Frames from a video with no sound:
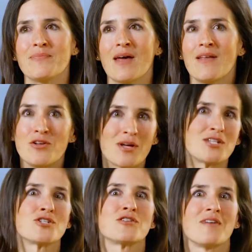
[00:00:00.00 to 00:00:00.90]
then you
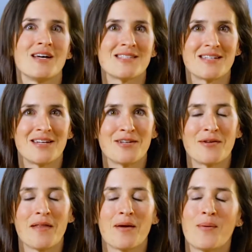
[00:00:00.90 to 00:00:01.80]
get to shavasana and
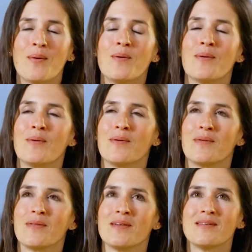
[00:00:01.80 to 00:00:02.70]
you're like, oh,
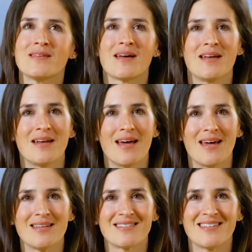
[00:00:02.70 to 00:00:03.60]
this is kind of
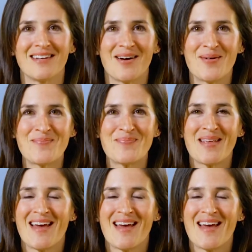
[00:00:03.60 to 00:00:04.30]
nice, you know?